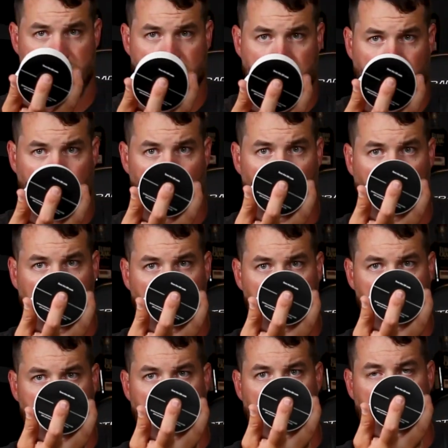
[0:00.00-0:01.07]
The QR
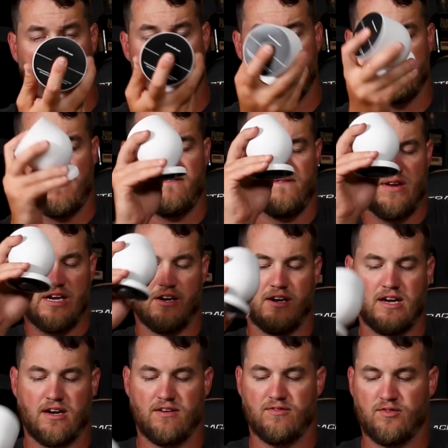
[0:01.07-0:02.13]
code's right underneath my finger
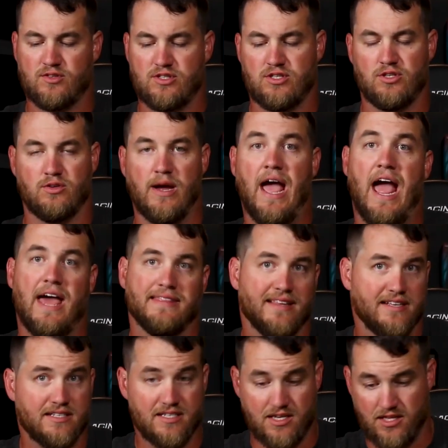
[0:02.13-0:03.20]
here to add
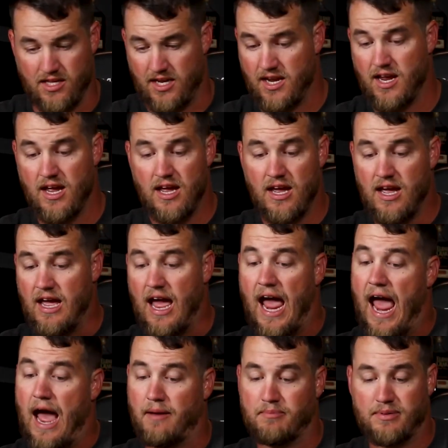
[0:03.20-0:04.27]
this to the
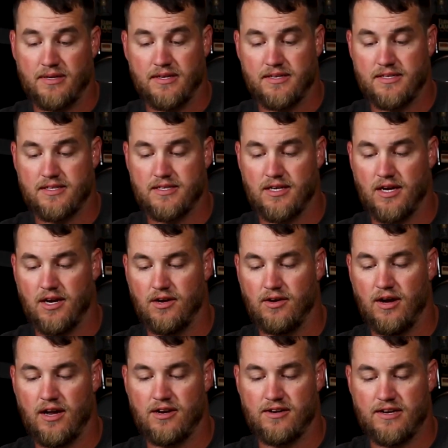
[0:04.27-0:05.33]
app. So
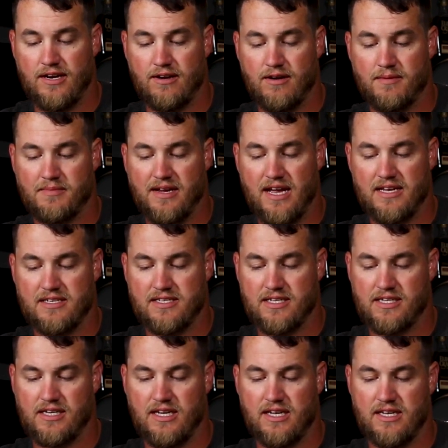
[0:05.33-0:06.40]
under here, I'm
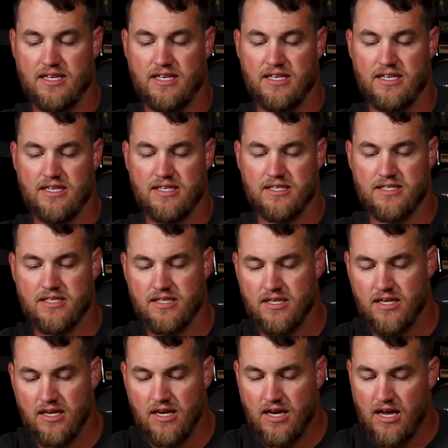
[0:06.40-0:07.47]
guessing, is
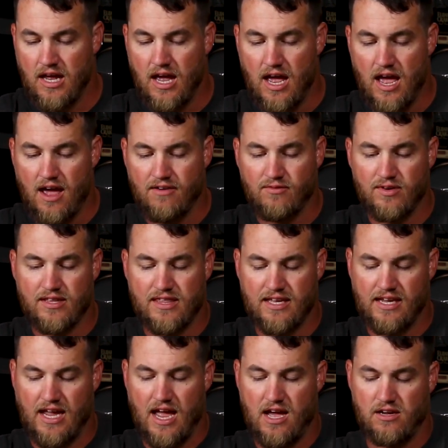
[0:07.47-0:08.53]

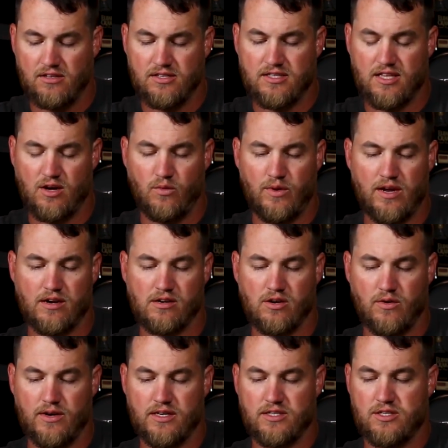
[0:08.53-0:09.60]
everything else that we are
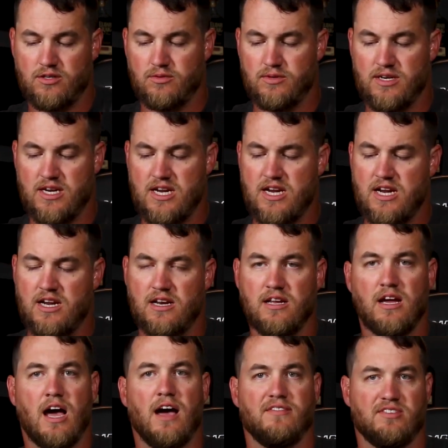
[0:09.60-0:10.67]
going to need.
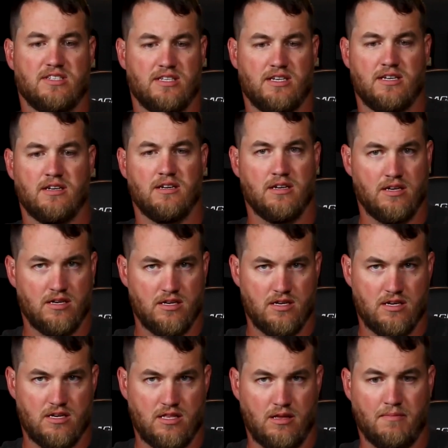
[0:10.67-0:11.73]
Obviously,
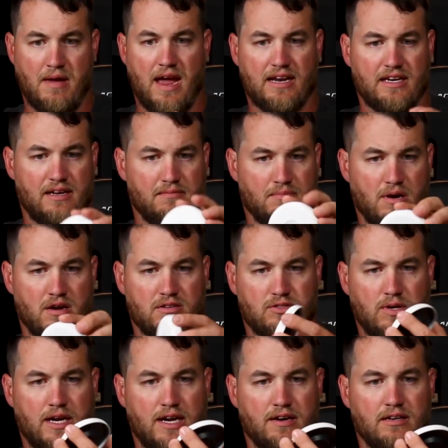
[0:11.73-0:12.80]
the magnet parts
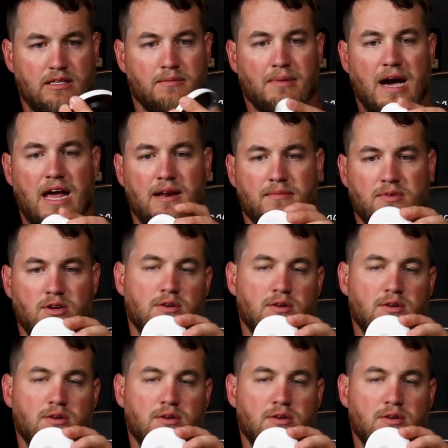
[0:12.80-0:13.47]
right here on the bottom.